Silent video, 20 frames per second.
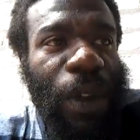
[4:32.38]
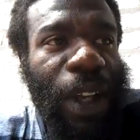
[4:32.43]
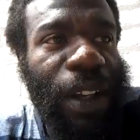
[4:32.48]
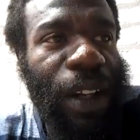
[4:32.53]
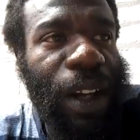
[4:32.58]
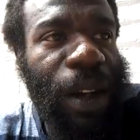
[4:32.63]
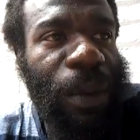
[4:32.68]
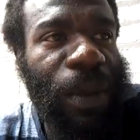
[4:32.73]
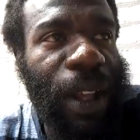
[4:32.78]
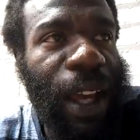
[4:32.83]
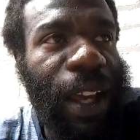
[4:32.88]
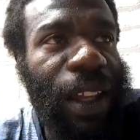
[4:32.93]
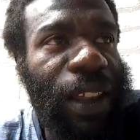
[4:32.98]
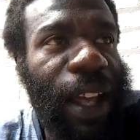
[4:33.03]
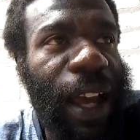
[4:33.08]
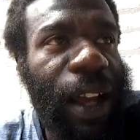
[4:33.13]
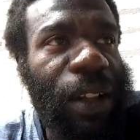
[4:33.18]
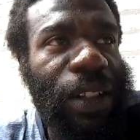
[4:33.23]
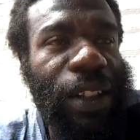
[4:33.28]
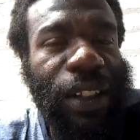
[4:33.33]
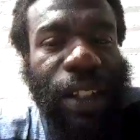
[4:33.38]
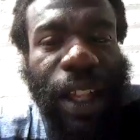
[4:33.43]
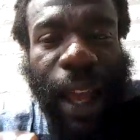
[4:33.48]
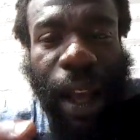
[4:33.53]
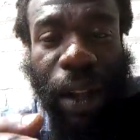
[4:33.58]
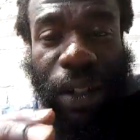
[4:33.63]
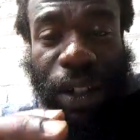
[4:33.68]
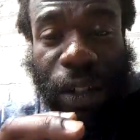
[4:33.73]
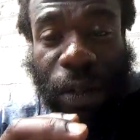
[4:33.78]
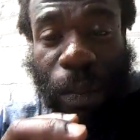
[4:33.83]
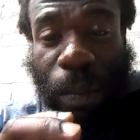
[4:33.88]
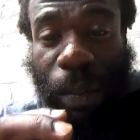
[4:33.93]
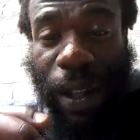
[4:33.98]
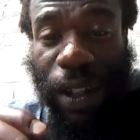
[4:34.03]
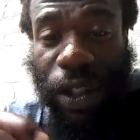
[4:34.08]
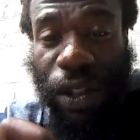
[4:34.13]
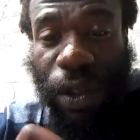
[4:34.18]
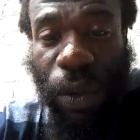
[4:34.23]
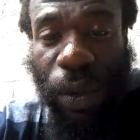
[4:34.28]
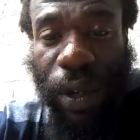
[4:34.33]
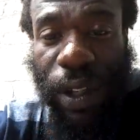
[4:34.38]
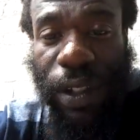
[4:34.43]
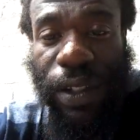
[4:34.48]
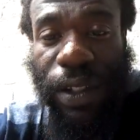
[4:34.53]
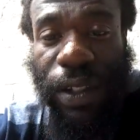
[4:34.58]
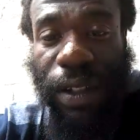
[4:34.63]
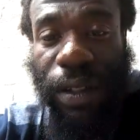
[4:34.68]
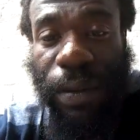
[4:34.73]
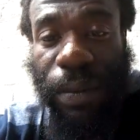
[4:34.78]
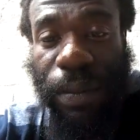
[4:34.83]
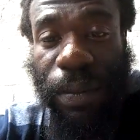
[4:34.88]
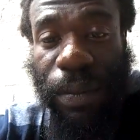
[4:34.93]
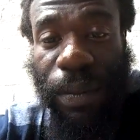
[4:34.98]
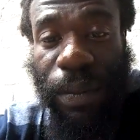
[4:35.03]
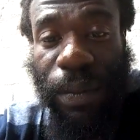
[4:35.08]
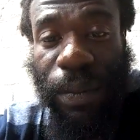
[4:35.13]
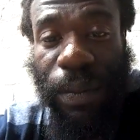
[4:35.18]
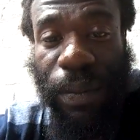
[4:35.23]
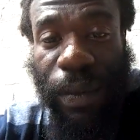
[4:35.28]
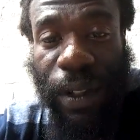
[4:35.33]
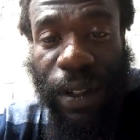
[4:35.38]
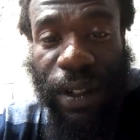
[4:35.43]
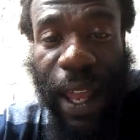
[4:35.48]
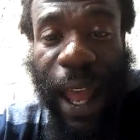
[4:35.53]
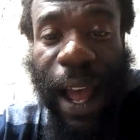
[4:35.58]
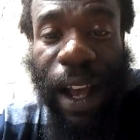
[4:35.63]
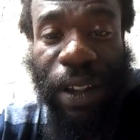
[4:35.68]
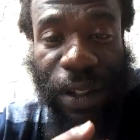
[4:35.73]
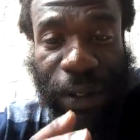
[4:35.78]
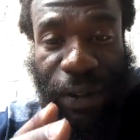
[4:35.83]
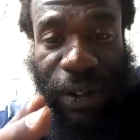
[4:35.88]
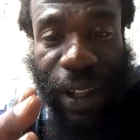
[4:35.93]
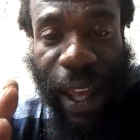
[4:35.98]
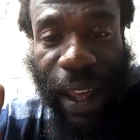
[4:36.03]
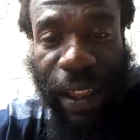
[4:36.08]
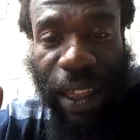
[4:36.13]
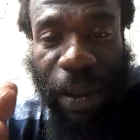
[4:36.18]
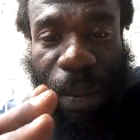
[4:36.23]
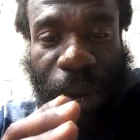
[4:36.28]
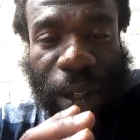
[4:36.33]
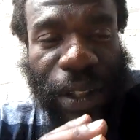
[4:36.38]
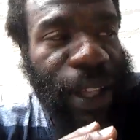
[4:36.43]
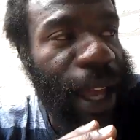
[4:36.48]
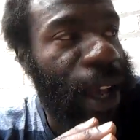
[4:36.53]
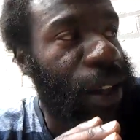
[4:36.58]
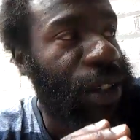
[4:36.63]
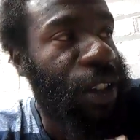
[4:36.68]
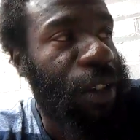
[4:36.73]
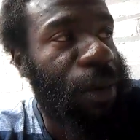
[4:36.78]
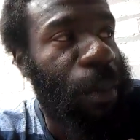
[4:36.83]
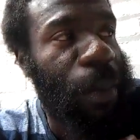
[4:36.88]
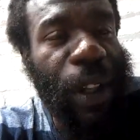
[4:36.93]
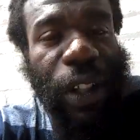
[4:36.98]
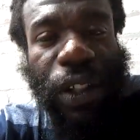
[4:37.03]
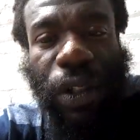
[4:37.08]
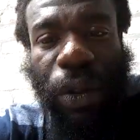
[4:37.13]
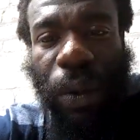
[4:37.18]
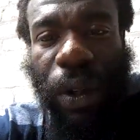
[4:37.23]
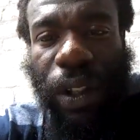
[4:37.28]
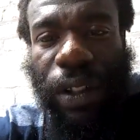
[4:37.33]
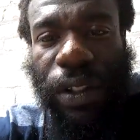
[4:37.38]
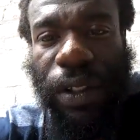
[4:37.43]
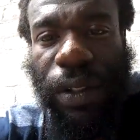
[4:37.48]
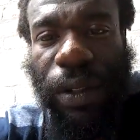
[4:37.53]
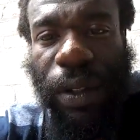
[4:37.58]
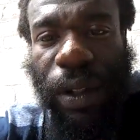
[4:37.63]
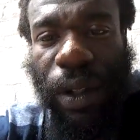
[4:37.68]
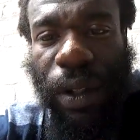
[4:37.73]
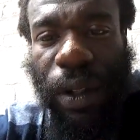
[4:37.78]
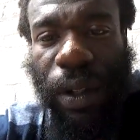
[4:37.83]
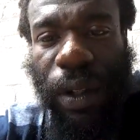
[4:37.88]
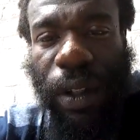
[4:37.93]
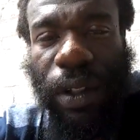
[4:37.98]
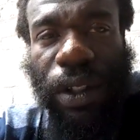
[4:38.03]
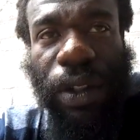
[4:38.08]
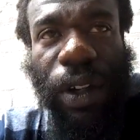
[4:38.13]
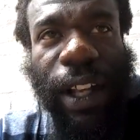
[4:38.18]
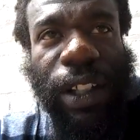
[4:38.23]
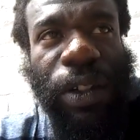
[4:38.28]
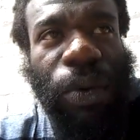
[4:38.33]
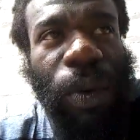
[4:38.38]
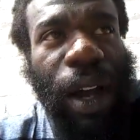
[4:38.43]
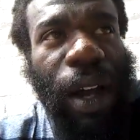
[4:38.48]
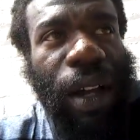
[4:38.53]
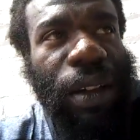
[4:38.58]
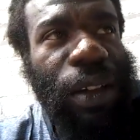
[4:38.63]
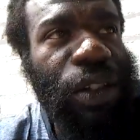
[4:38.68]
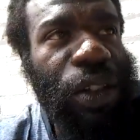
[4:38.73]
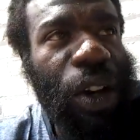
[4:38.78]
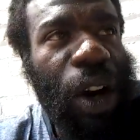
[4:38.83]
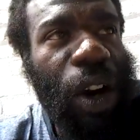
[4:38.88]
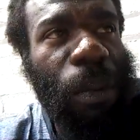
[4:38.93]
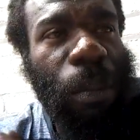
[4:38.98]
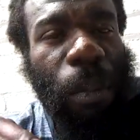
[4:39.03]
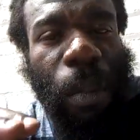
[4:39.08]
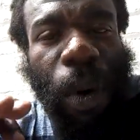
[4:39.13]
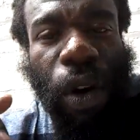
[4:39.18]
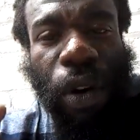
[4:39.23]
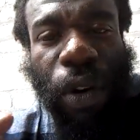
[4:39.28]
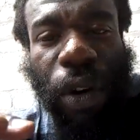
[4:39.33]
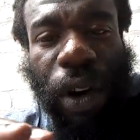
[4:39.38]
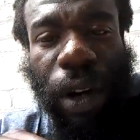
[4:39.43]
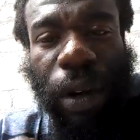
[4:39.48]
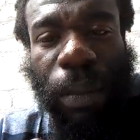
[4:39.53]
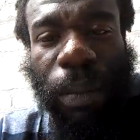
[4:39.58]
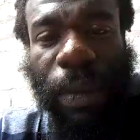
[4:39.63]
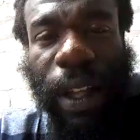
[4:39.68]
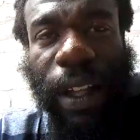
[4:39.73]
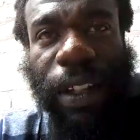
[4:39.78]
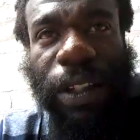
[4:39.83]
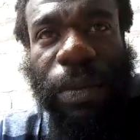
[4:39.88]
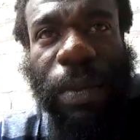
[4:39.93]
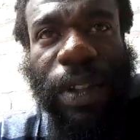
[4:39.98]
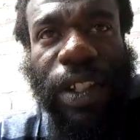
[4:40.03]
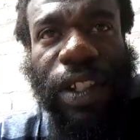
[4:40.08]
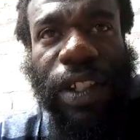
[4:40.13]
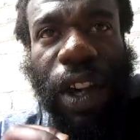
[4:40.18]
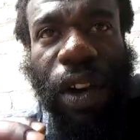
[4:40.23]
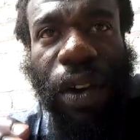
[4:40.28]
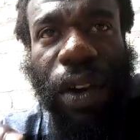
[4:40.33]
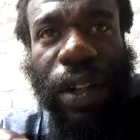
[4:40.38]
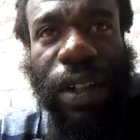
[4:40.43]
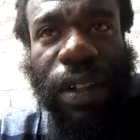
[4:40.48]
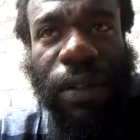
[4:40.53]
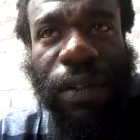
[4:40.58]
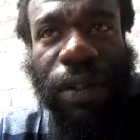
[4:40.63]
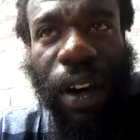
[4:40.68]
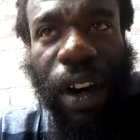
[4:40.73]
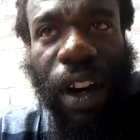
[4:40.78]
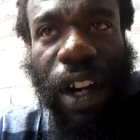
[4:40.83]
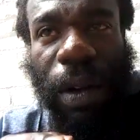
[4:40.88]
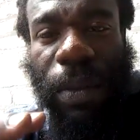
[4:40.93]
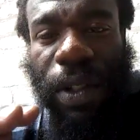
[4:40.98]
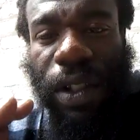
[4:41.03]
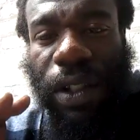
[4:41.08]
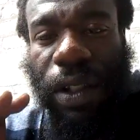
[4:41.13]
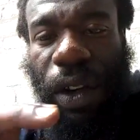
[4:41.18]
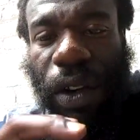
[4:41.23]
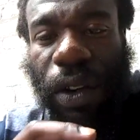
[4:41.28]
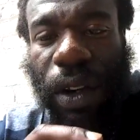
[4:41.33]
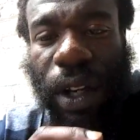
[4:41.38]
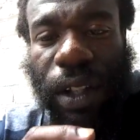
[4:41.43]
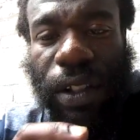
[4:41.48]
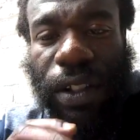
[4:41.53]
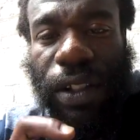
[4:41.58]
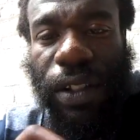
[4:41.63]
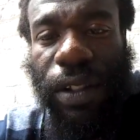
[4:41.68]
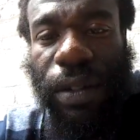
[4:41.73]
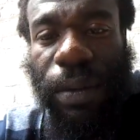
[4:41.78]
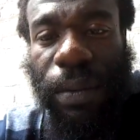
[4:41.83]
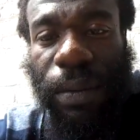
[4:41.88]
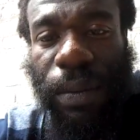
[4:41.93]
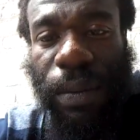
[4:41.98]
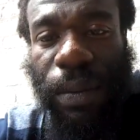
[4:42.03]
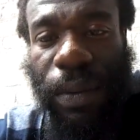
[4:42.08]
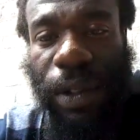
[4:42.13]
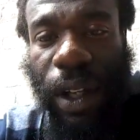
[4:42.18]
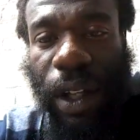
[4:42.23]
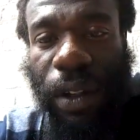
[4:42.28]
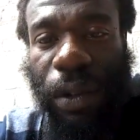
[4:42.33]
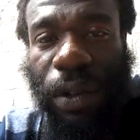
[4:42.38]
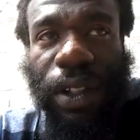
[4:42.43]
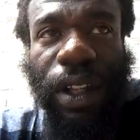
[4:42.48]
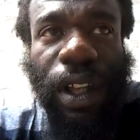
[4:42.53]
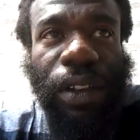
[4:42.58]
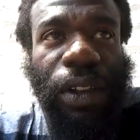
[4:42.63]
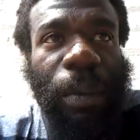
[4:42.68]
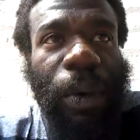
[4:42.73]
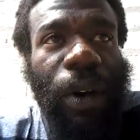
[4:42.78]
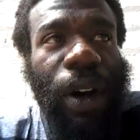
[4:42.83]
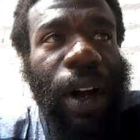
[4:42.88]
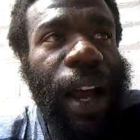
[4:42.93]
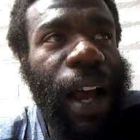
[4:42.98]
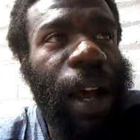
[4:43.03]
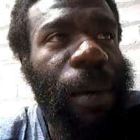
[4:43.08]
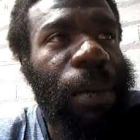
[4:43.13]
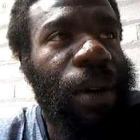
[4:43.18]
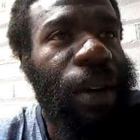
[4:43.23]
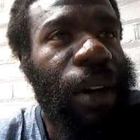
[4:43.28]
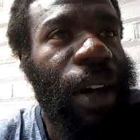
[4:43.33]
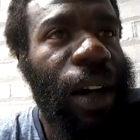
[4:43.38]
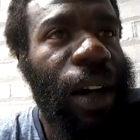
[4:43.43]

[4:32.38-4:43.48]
And the 8th house is the house of mysteries. It's the house of death, but it's the house of mysteries. So that's why the term Merk means mysterious. It's very mysterious to understand the Merkaba.